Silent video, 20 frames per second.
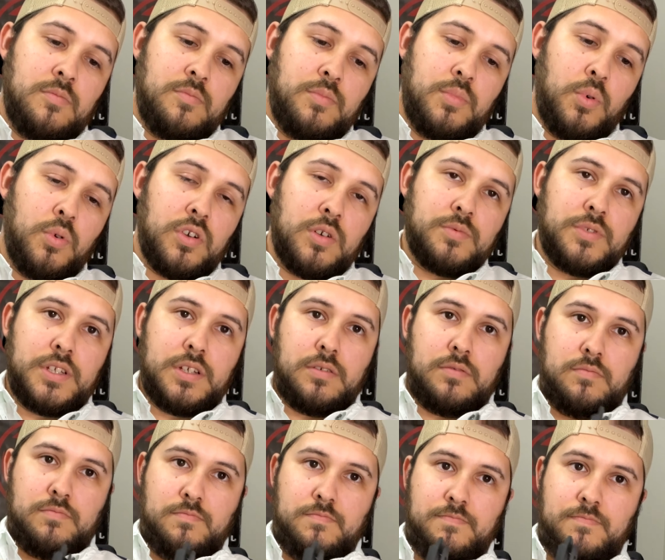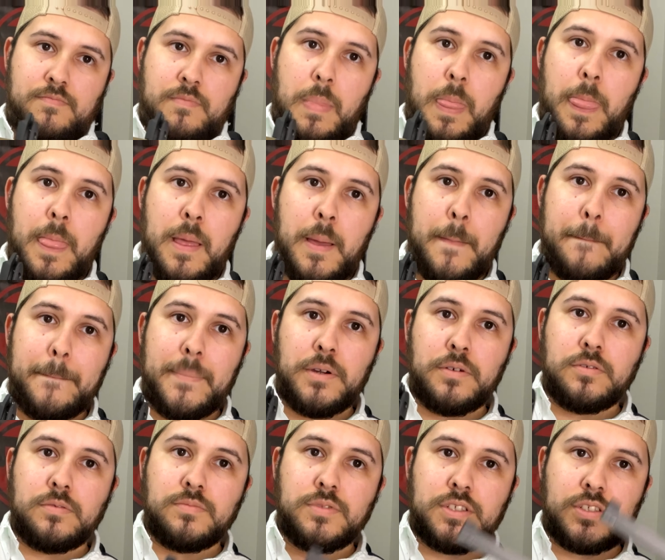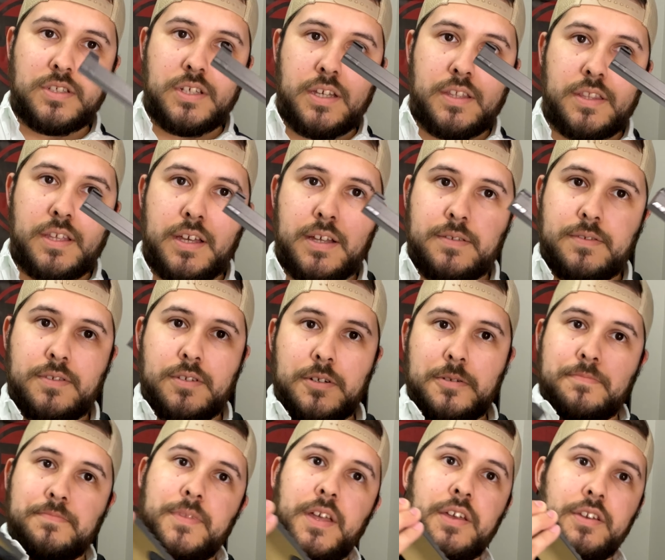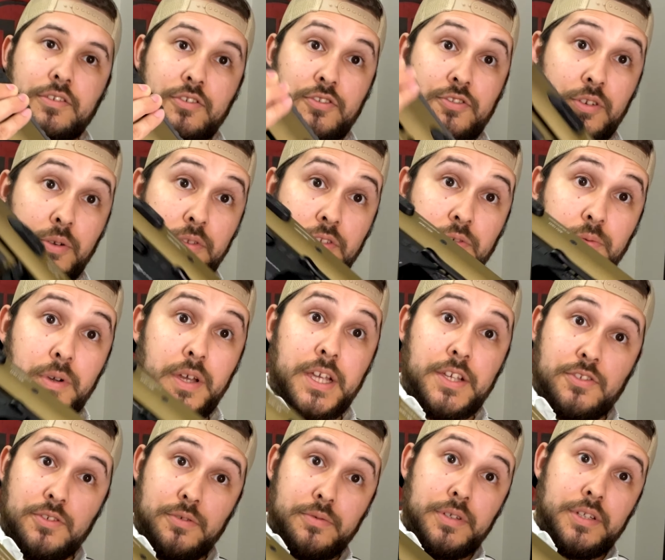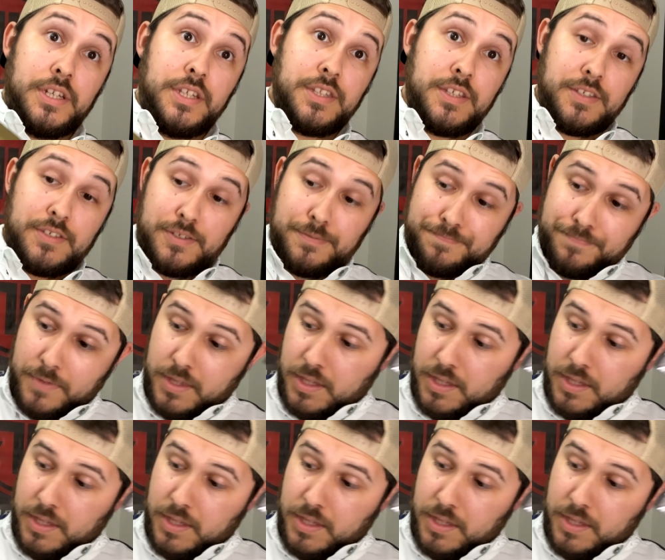bolt comes out. Boom, just like that. So now you can just throw this away because you don't really need this.